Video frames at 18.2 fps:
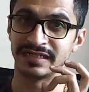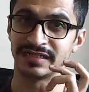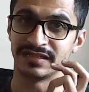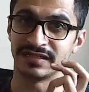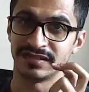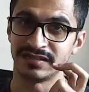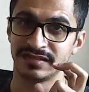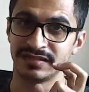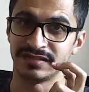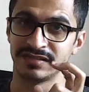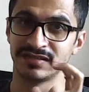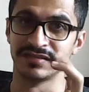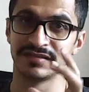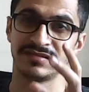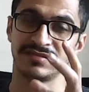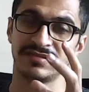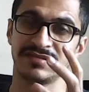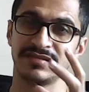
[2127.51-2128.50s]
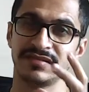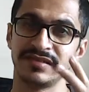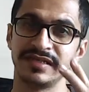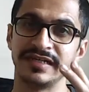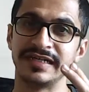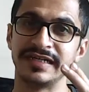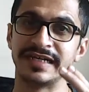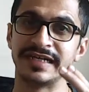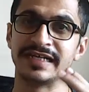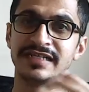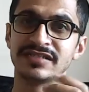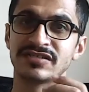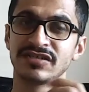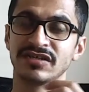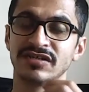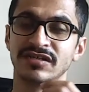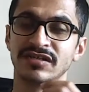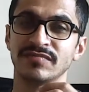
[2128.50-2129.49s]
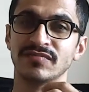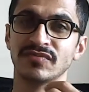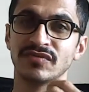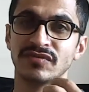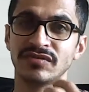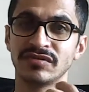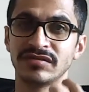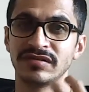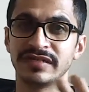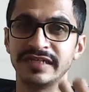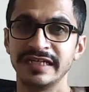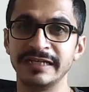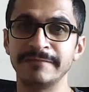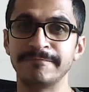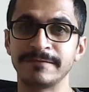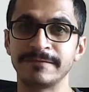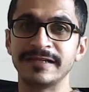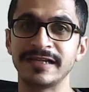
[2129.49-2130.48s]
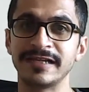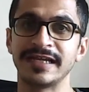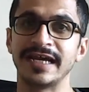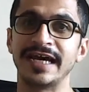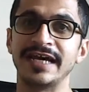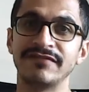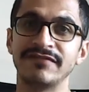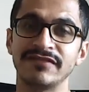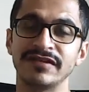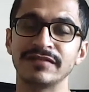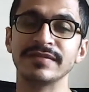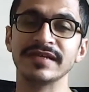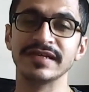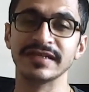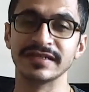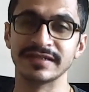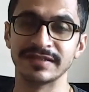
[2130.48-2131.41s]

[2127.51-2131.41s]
uh, intense or the more deep the lie will be.